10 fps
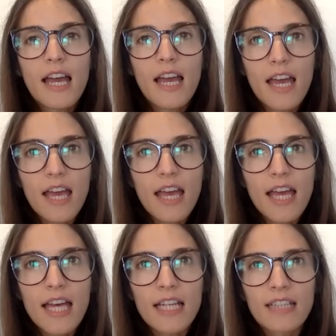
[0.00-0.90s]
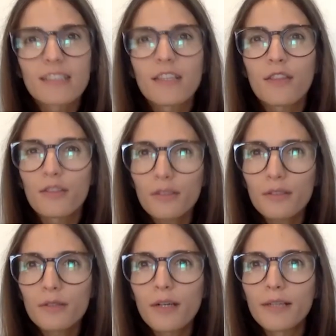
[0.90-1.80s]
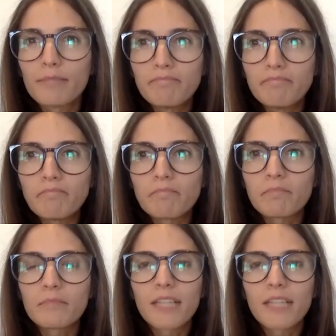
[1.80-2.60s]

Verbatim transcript: And the third one.